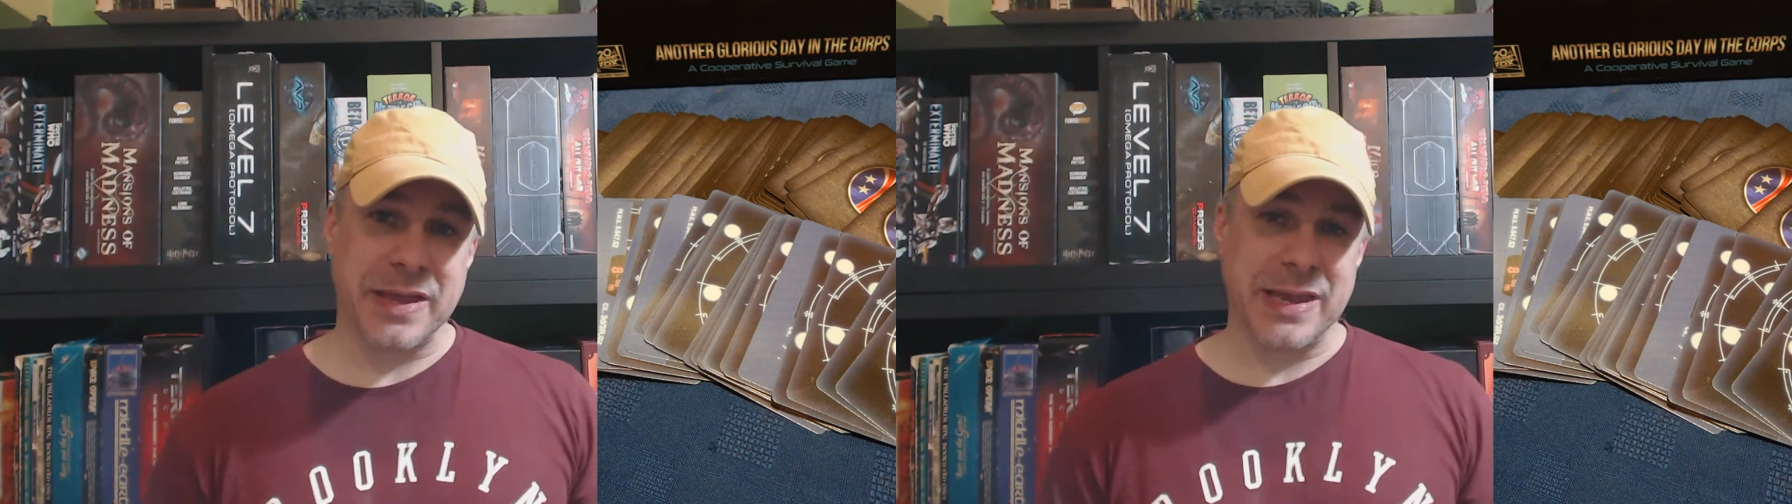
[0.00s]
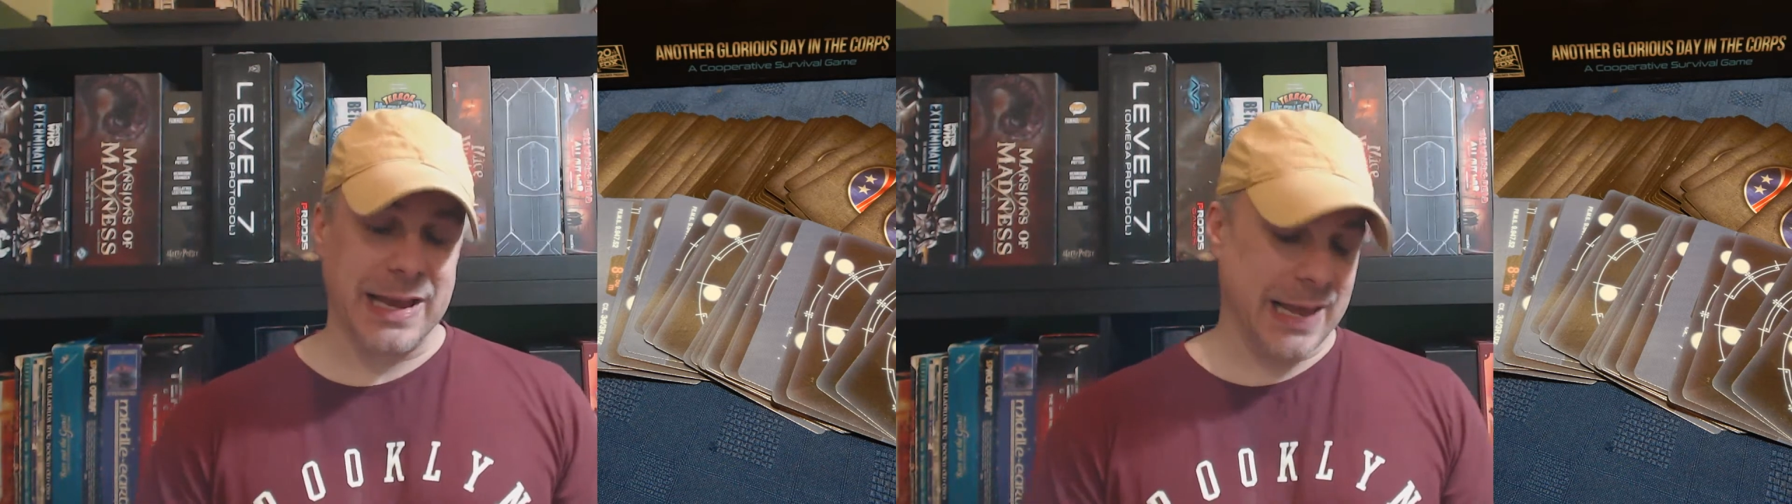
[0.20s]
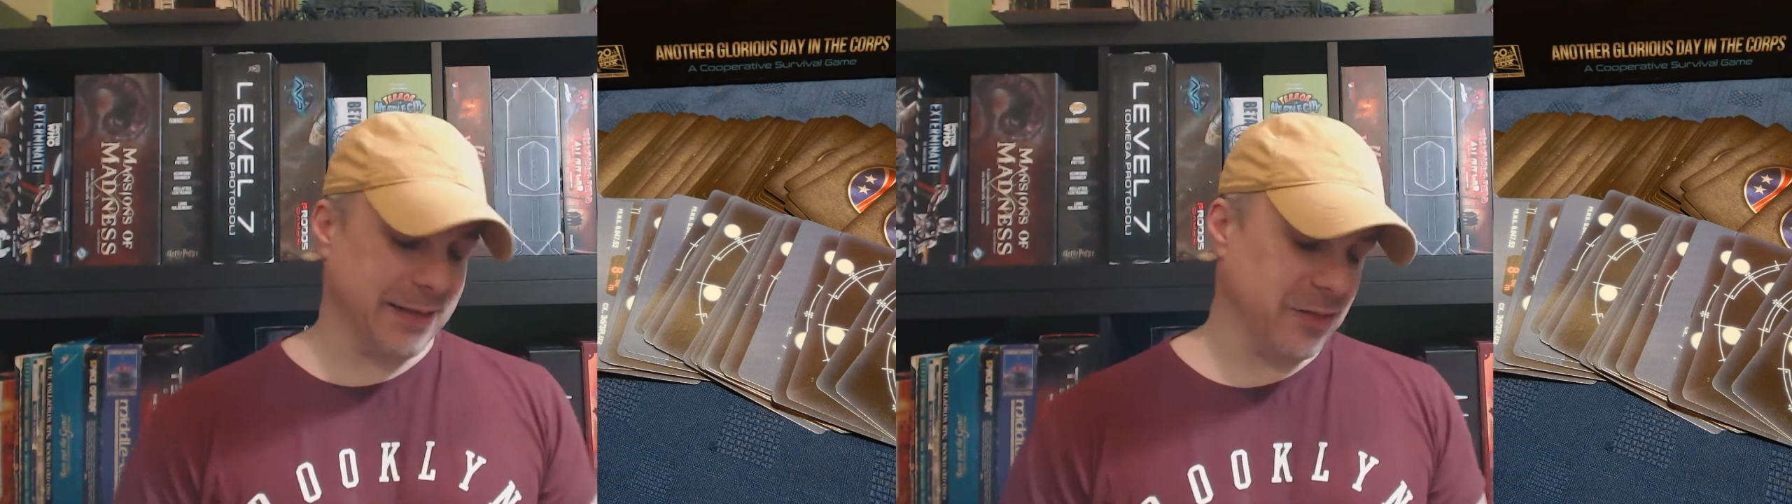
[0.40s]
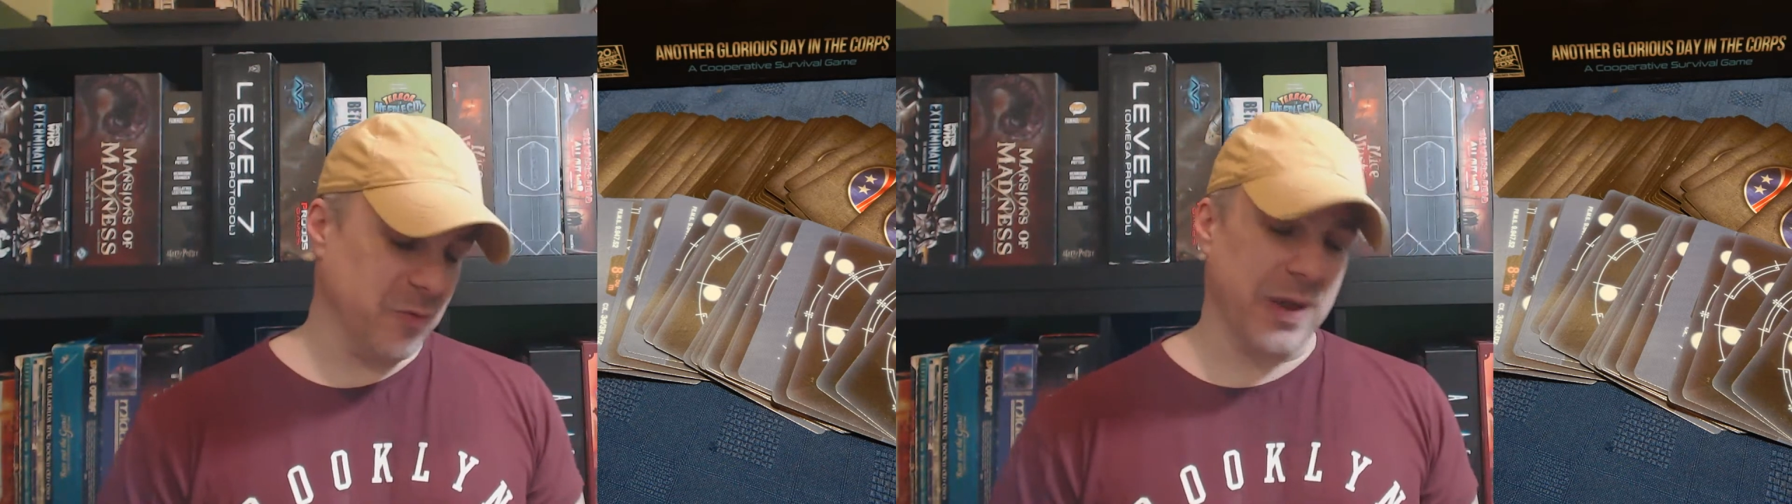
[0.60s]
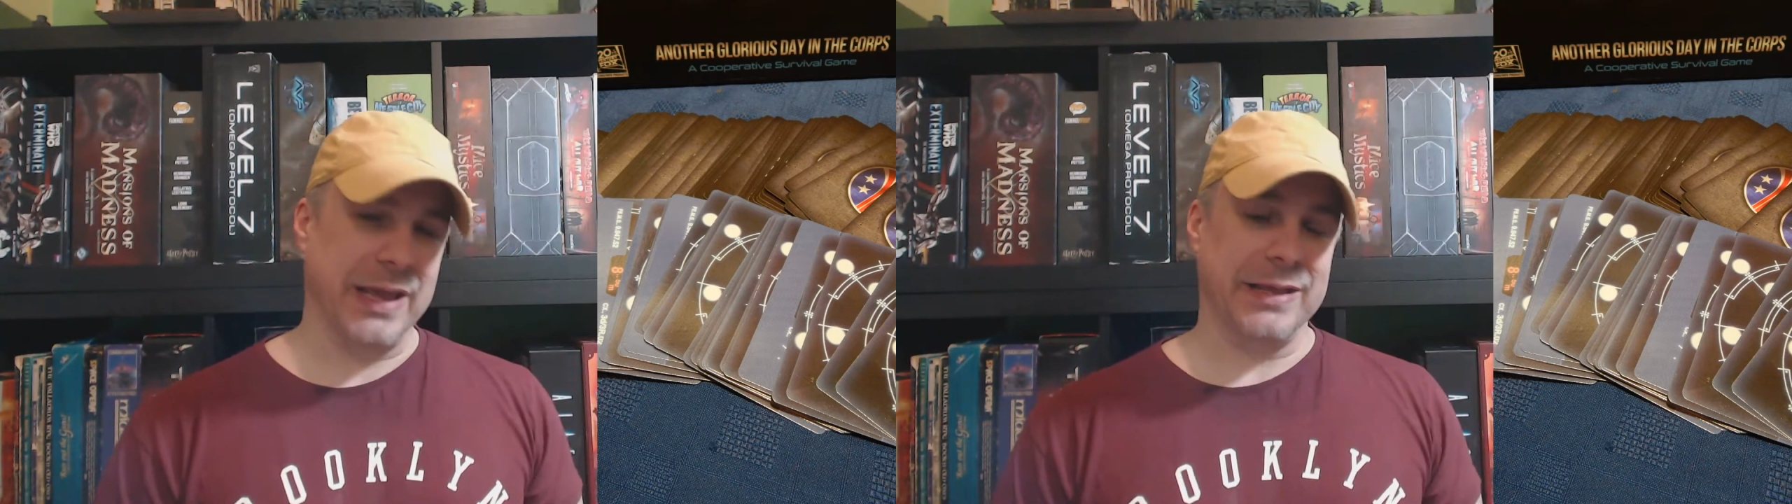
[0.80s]
and I like the
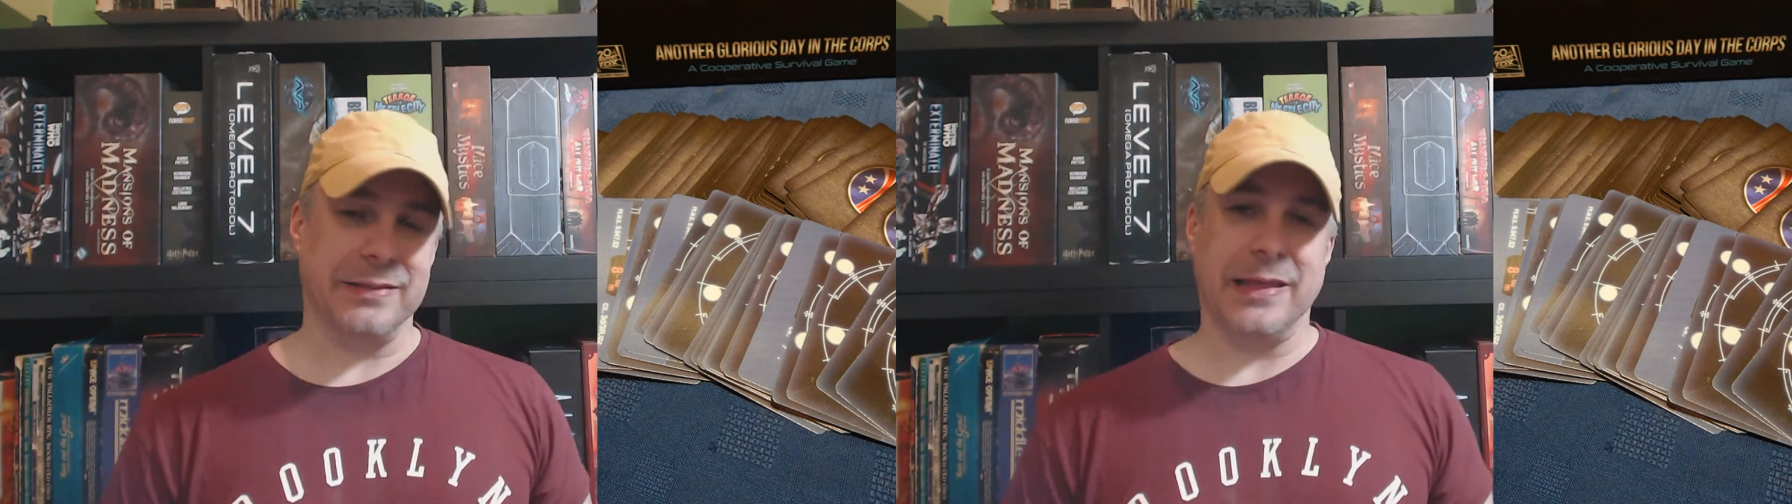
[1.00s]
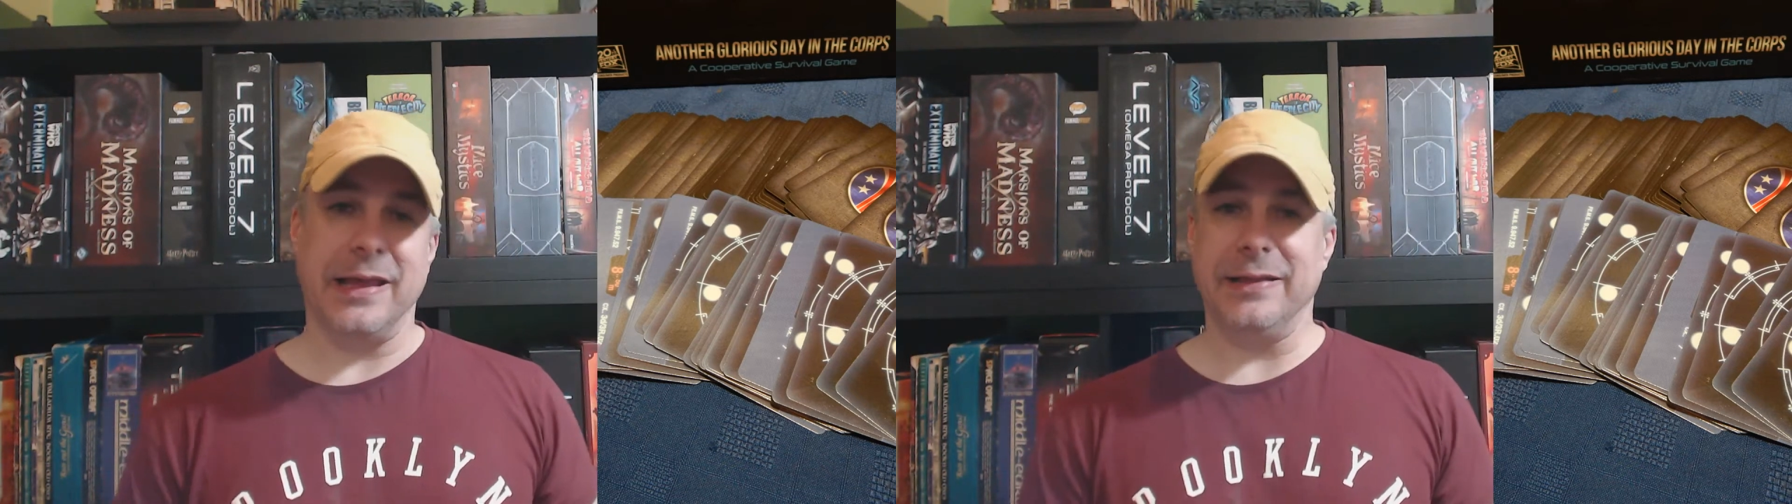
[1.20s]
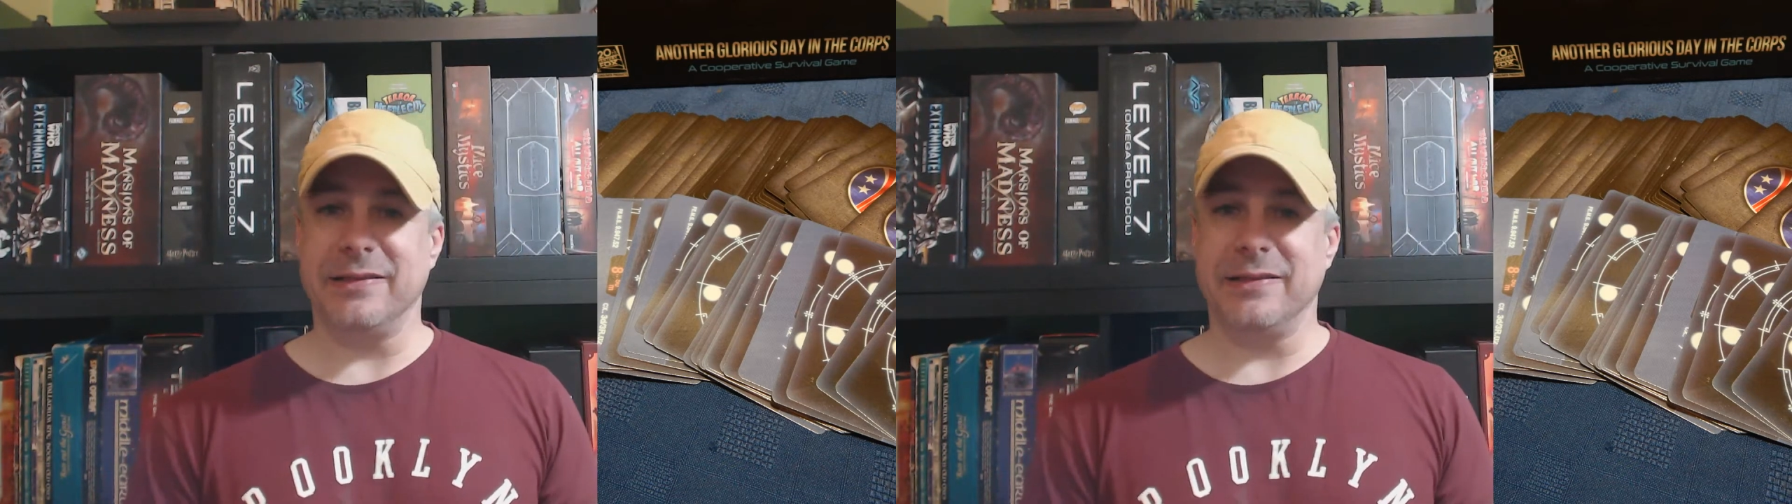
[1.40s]
way they